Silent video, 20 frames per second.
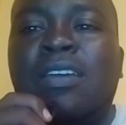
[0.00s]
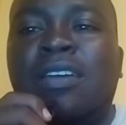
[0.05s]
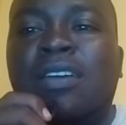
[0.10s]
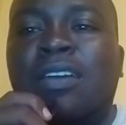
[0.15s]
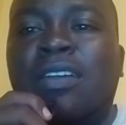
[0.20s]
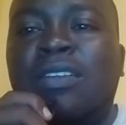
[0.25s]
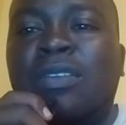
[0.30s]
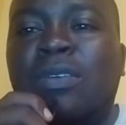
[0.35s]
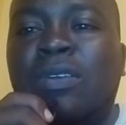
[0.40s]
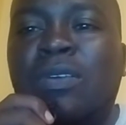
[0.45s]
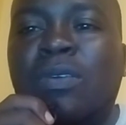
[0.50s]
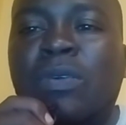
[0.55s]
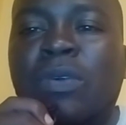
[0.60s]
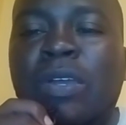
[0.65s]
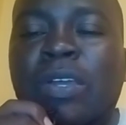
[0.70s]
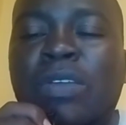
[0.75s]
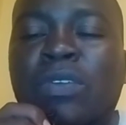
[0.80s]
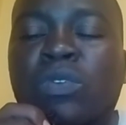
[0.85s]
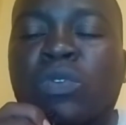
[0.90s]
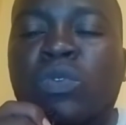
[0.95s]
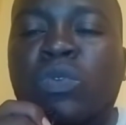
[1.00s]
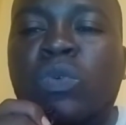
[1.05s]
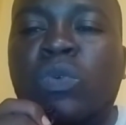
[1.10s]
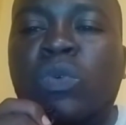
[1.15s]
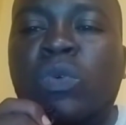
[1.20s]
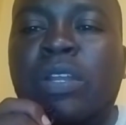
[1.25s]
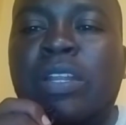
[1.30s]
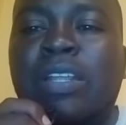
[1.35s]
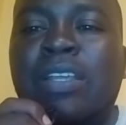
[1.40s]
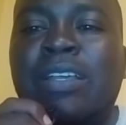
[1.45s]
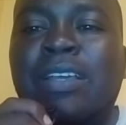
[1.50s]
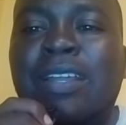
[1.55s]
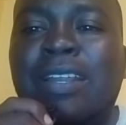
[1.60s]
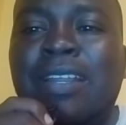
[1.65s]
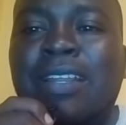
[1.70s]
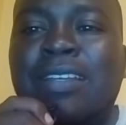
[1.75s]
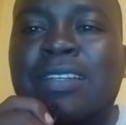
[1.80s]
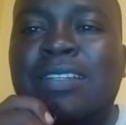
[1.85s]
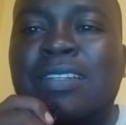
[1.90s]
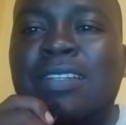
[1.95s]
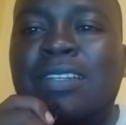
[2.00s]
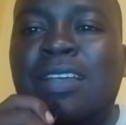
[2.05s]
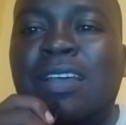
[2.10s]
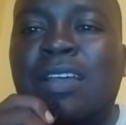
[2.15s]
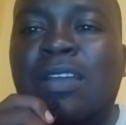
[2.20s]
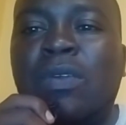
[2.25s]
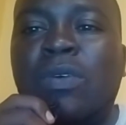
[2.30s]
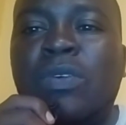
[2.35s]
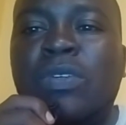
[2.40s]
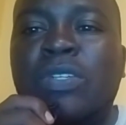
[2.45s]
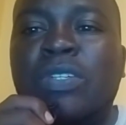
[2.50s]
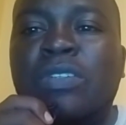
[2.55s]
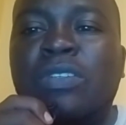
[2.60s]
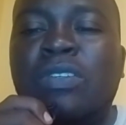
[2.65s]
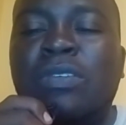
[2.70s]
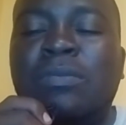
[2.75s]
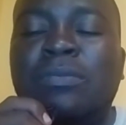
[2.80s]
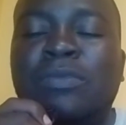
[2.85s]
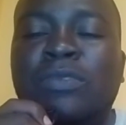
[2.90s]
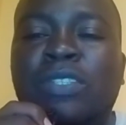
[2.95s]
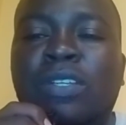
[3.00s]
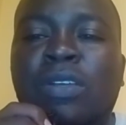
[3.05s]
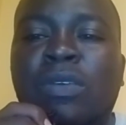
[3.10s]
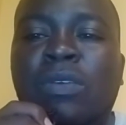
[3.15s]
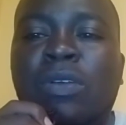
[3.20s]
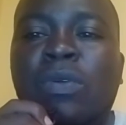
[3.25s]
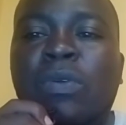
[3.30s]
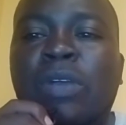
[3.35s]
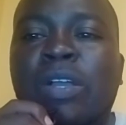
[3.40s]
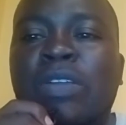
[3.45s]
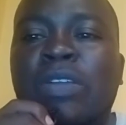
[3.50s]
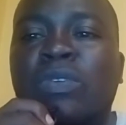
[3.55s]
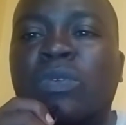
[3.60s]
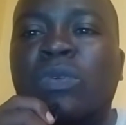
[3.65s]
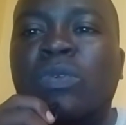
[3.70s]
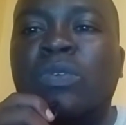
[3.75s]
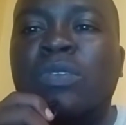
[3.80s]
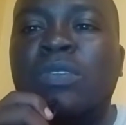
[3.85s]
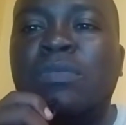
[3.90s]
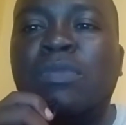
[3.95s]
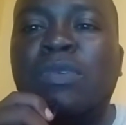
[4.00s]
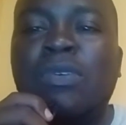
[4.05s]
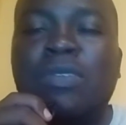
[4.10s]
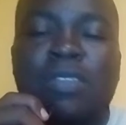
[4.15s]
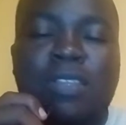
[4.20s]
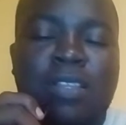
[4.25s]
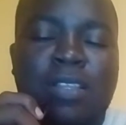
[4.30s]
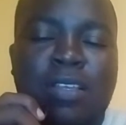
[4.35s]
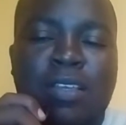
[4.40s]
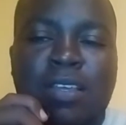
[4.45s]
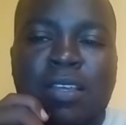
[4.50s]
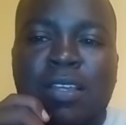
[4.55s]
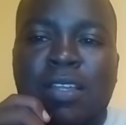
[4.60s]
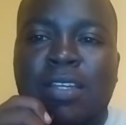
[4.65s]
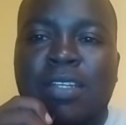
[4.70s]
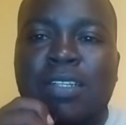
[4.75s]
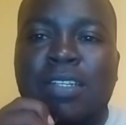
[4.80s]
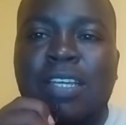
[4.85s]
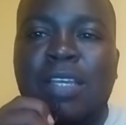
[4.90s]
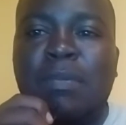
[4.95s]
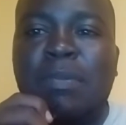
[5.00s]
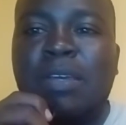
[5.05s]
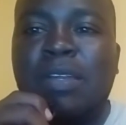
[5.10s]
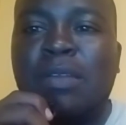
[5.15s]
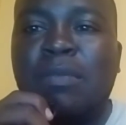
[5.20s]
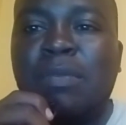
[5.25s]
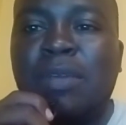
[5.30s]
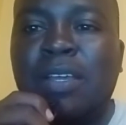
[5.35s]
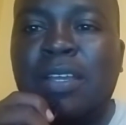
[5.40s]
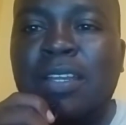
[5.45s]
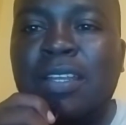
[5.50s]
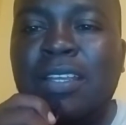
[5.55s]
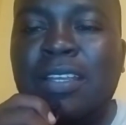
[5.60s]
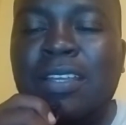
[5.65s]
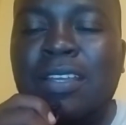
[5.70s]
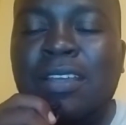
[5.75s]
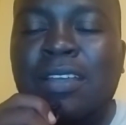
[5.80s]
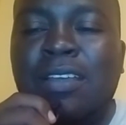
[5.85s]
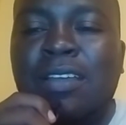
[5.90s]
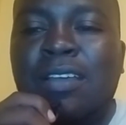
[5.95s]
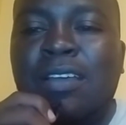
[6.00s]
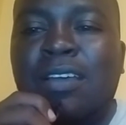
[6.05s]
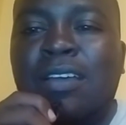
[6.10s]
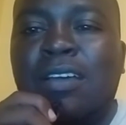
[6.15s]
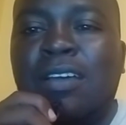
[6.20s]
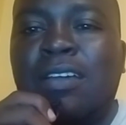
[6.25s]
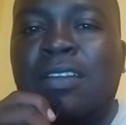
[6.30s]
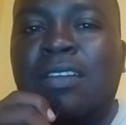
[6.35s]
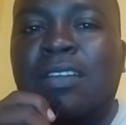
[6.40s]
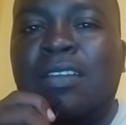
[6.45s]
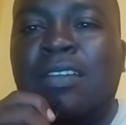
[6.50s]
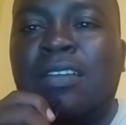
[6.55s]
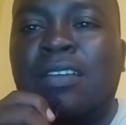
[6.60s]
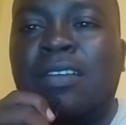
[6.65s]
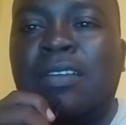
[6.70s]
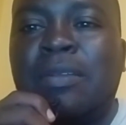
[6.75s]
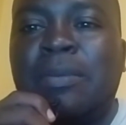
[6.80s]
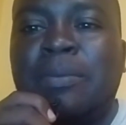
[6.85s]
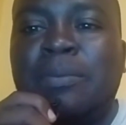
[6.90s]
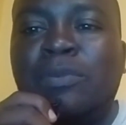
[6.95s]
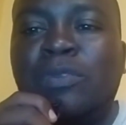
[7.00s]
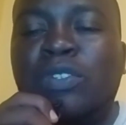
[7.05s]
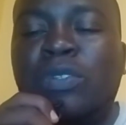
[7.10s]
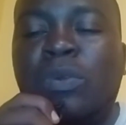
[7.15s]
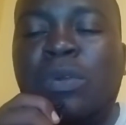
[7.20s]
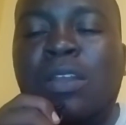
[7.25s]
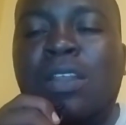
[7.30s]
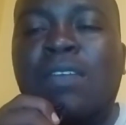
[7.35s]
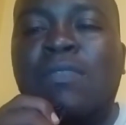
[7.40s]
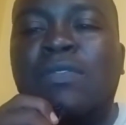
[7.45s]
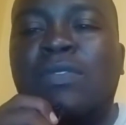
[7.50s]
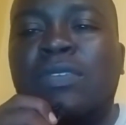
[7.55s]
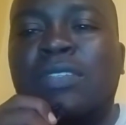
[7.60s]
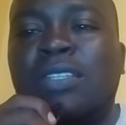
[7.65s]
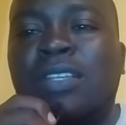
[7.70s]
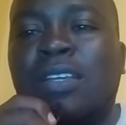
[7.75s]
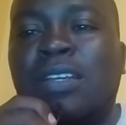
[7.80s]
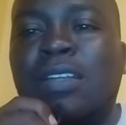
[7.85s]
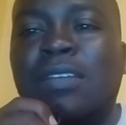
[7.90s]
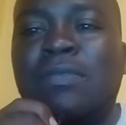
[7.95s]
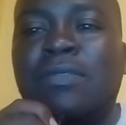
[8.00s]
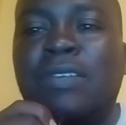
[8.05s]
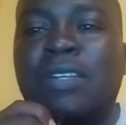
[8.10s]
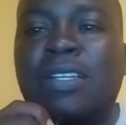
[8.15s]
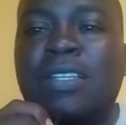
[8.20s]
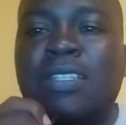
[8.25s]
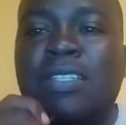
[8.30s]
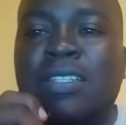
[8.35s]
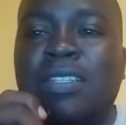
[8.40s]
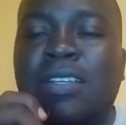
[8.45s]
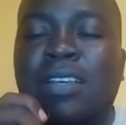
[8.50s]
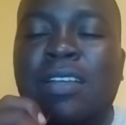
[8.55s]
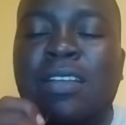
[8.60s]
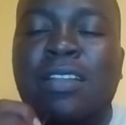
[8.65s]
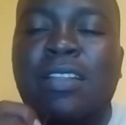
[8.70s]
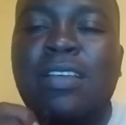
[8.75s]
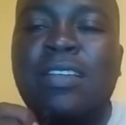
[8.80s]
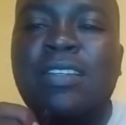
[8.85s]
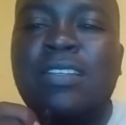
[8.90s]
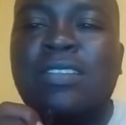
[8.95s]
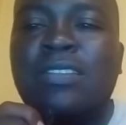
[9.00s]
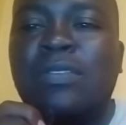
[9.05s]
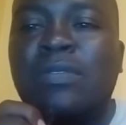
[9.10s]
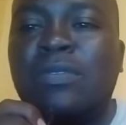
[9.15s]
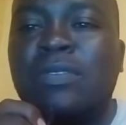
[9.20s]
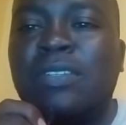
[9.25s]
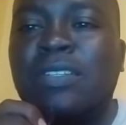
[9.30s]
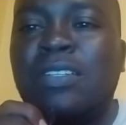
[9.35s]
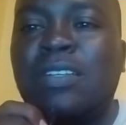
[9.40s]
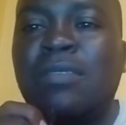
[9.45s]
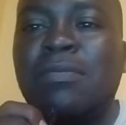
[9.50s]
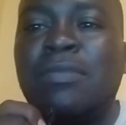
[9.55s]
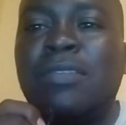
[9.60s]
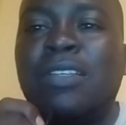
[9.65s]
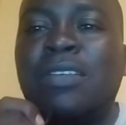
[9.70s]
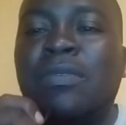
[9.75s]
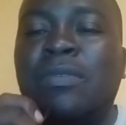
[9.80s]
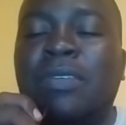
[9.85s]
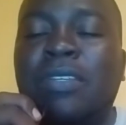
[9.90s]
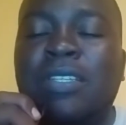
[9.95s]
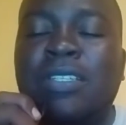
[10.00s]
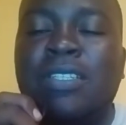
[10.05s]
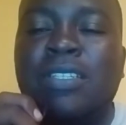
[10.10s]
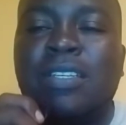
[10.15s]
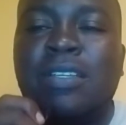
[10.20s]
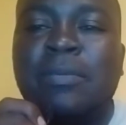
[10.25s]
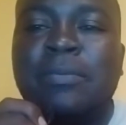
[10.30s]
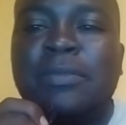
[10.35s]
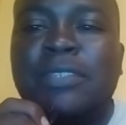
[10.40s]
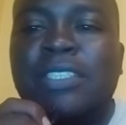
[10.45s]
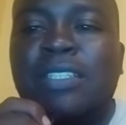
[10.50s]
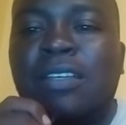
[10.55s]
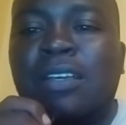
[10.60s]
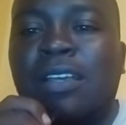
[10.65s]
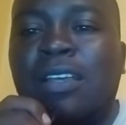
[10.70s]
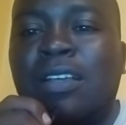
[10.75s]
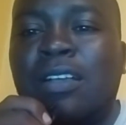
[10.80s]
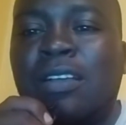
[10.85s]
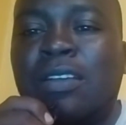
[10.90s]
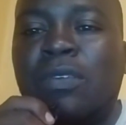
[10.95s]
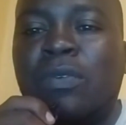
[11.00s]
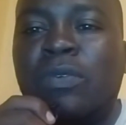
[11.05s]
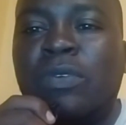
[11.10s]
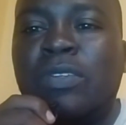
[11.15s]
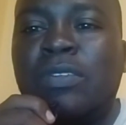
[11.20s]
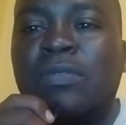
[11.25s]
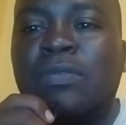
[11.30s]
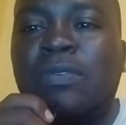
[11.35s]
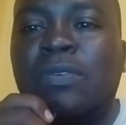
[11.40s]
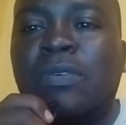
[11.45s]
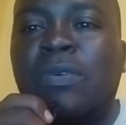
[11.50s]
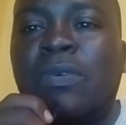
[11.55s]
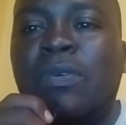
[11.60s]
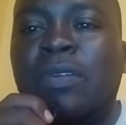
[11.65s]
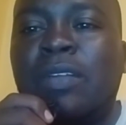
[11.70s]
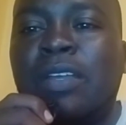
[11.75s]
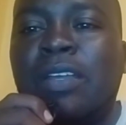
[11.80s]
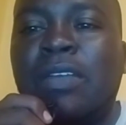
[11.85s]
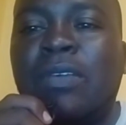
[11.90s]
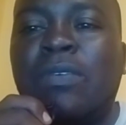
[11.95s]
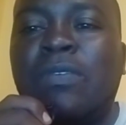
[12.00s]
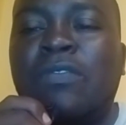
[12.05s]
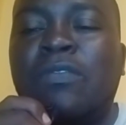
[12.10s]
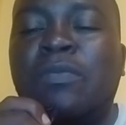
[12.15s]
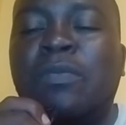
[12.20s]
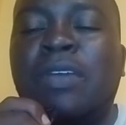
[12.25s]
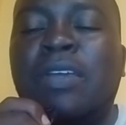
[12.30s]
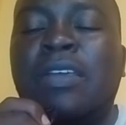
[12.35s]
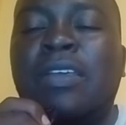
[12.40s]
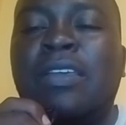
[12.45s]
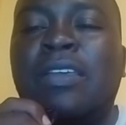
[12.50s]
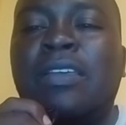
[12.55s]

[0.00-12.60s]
and you are going to regret a lot. You're going to lose both time and money, and we'll have to start afresh, and that is not something which I can wish for any of my